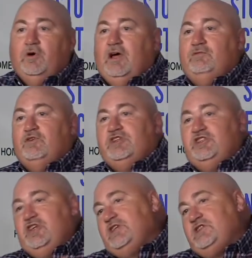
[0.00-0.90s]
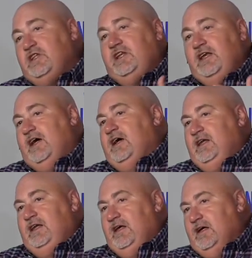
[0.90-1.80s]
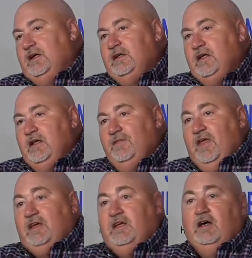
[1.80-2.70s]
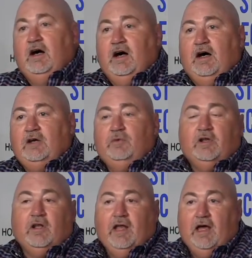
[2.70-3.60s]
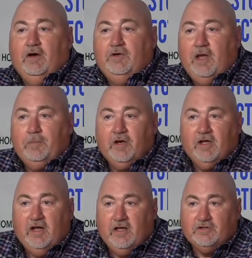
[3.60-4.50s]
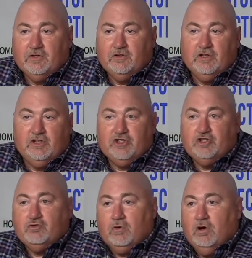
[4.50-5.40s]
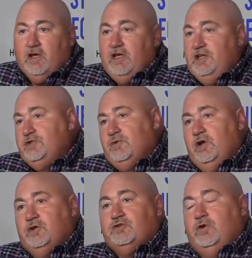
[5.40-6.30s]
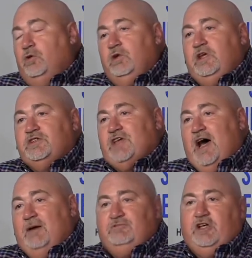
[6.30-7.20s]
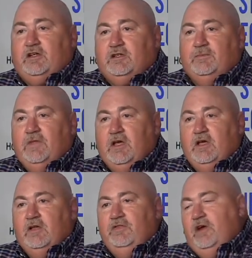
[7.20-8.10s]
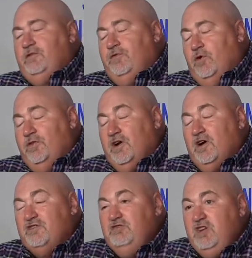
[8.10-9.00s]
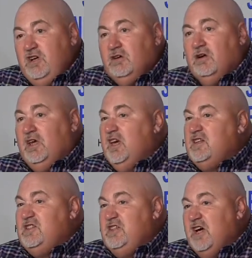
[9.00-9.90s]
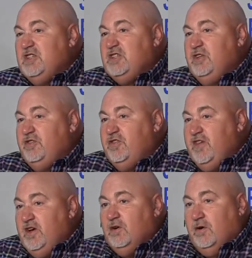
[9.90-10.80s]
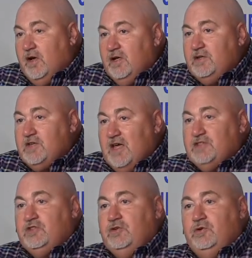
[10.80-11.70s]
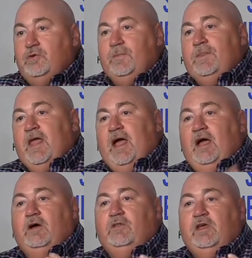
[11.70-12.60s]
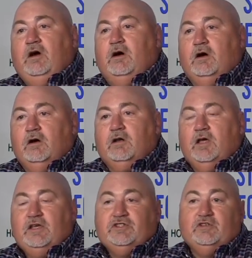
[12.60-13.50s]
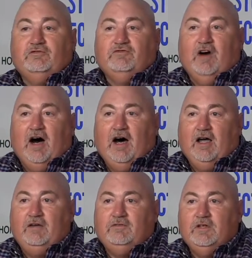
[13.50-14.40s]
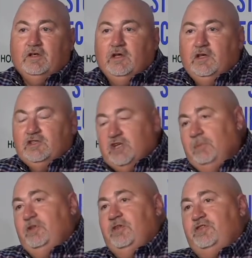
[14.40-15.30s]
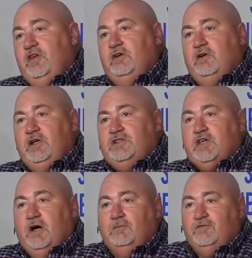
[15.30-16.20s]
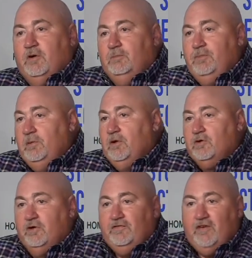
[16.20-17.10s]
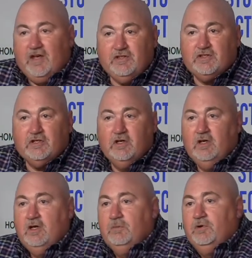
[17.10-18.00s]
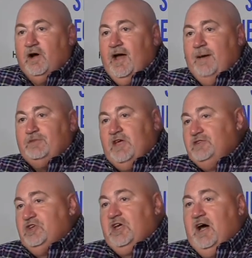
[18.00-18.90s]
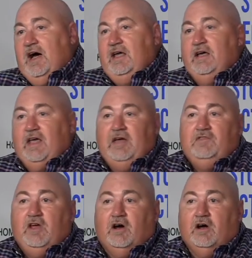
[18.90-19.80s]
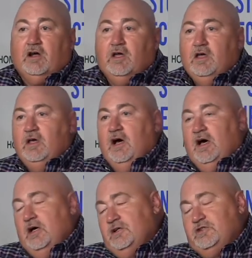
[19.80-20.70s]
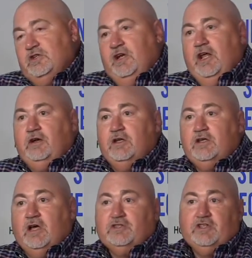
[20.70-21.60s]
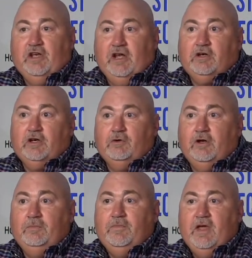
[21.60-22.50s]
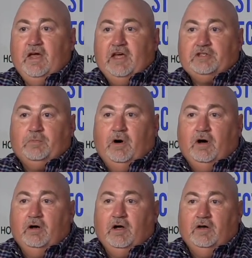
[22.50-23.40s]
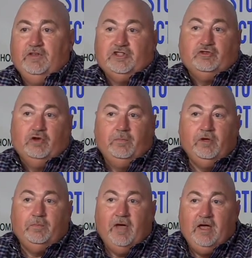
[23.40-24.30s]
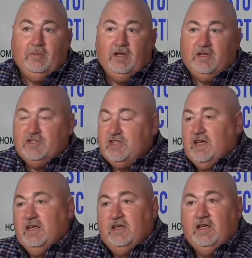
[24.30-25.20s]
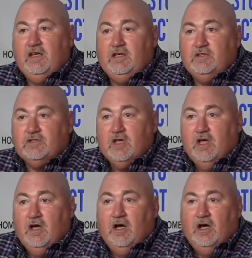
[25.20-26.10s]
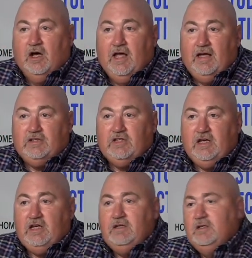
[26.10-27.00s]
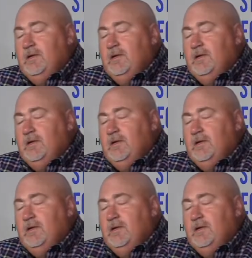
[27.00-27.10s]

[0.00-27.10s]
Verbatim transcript: have resisted the idea that God would allow Nebuchadnezzar to destroy Israel's holiest object. Therefore, there are nearly a dozen theories as to how the ark has survived. Some of the theories come from biblical events. Perhaps Hezekiah gave the ark uh, uh, Sennacherib as part of his tribute payment in 2 Kings uh, 18.